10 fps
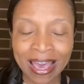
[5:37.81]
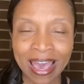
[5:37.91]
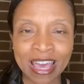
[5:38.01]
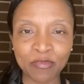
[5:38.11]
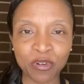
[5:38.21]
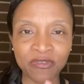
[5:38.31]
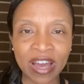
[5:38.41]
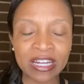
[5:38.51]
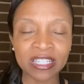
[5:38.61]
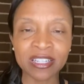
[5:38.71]
and
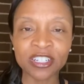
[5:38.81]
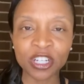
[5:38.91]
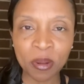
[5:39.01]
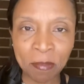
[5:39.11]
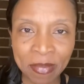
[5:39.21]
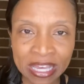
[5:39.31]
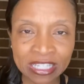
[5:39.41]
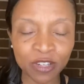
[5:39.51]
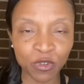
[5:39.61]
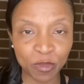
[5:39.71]
provided such an
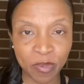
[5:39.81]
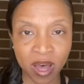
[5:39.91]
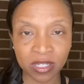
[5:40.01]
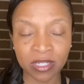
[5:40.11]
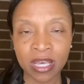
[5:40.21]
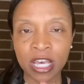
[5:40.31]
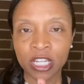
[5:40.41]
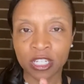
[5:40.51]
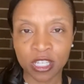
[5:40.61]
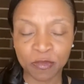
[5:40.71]
amazing response
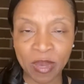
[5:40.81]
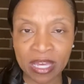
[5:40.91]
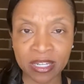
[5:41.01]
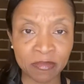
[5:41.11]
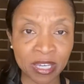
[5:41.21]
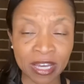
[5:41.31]
to this pandemic.